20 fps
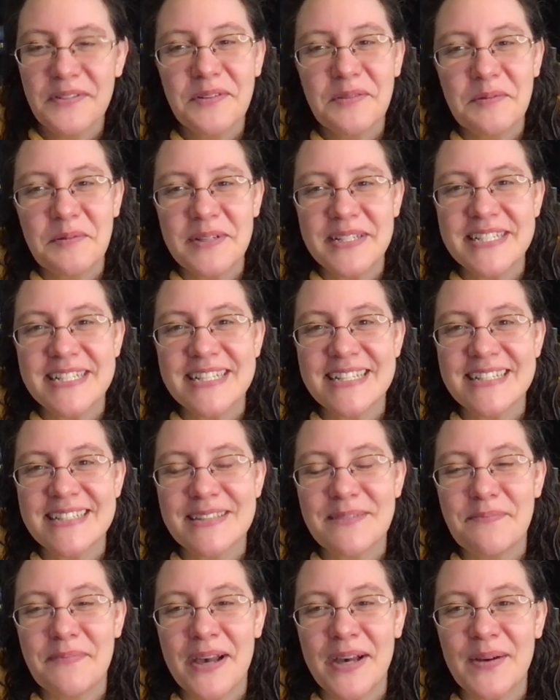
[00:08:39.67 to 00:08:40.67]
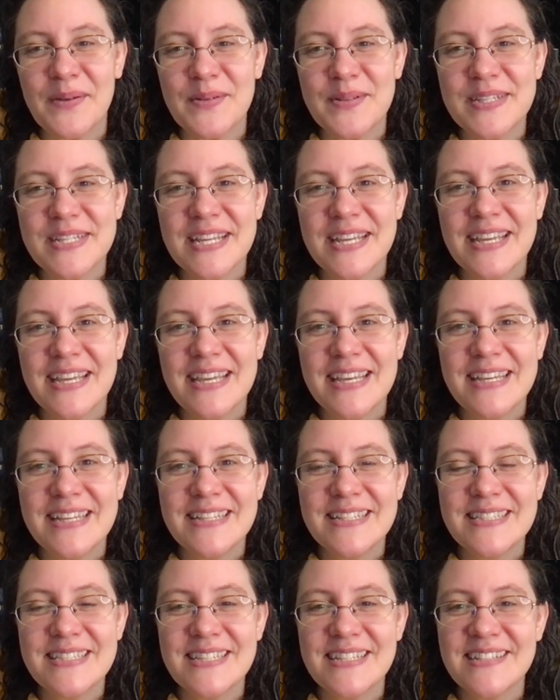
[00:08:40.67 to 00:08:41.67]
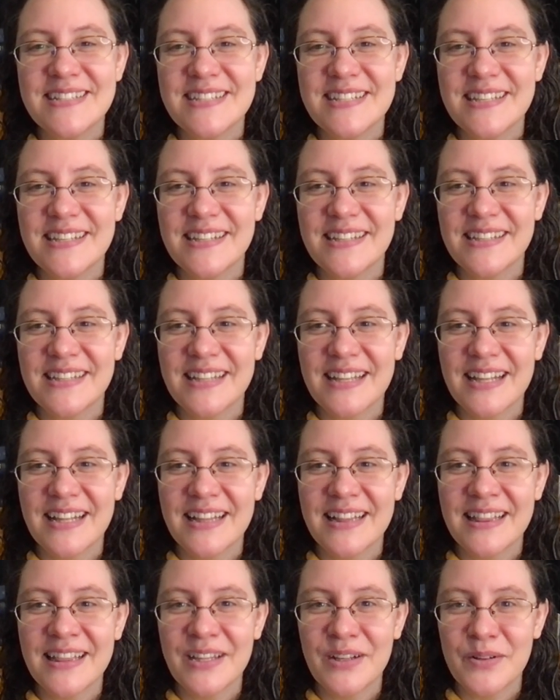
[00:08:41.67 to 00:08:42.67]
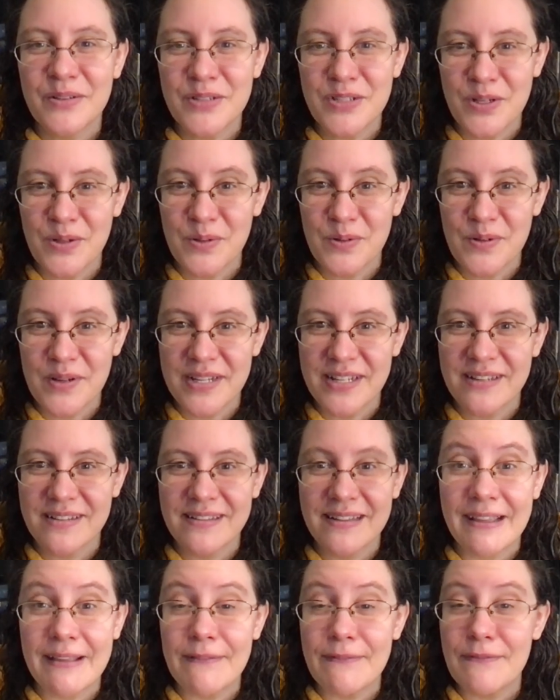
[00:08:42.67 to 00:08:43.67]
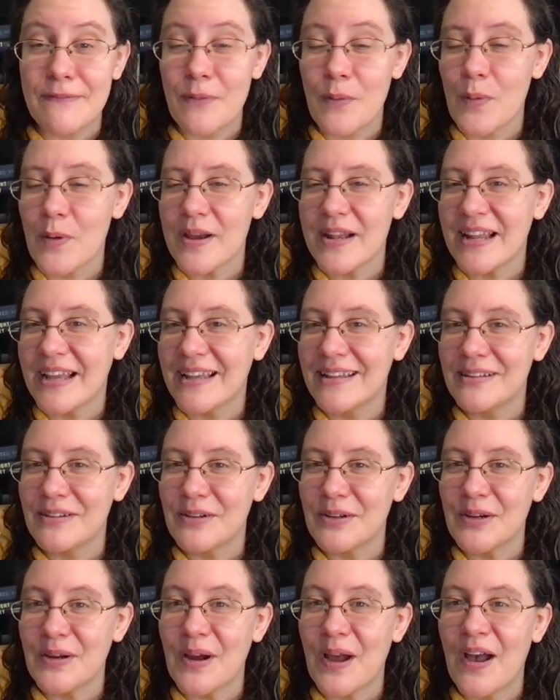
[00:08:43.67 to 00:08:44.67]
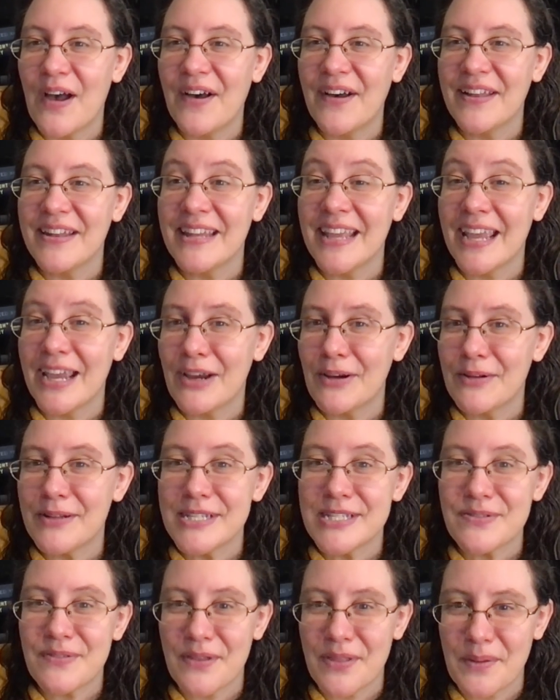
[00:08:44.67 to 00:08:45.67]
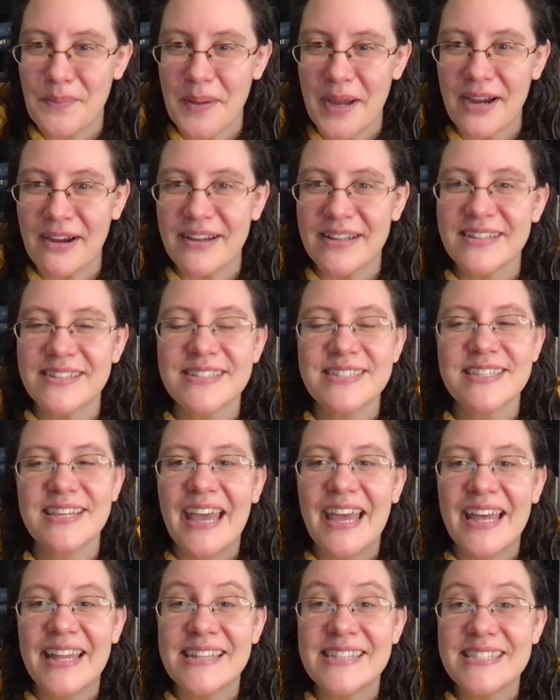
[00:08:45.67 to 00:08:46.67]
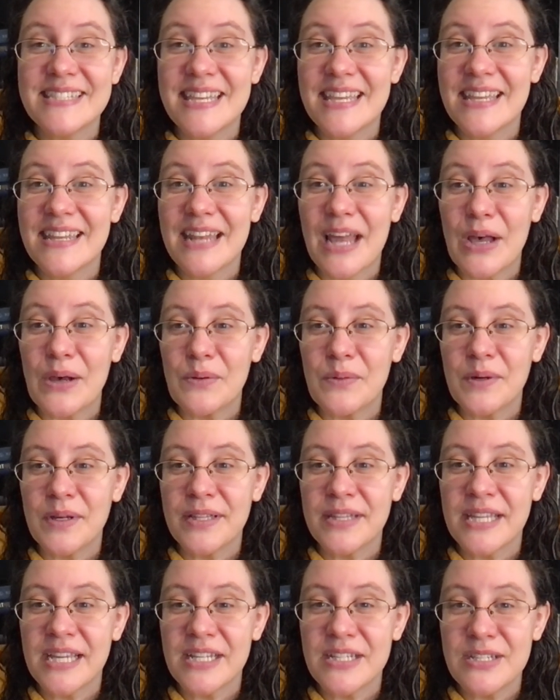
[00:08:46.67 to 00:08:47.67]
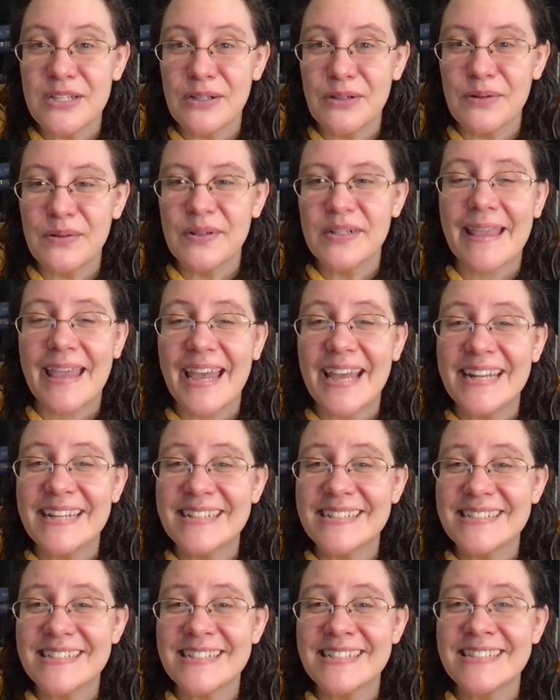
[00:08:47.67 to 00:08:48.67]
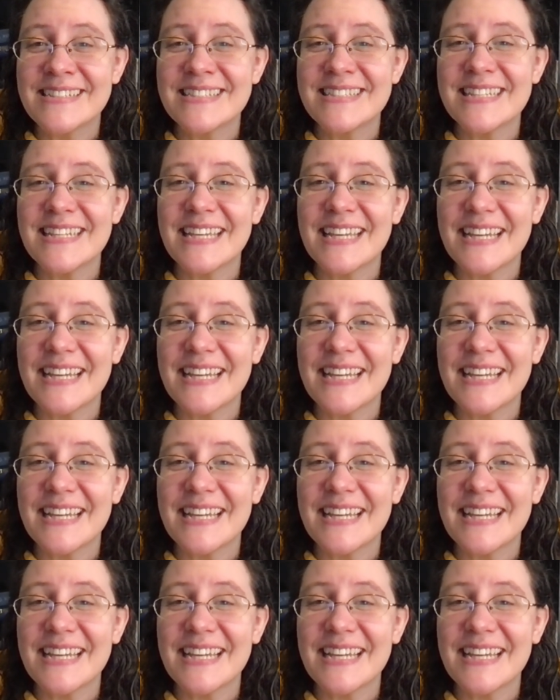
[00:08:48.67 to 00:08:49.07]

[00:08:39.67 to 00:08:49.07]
which is about sending little children, like four and under, on errands for their parents and seeing how well they do. And it is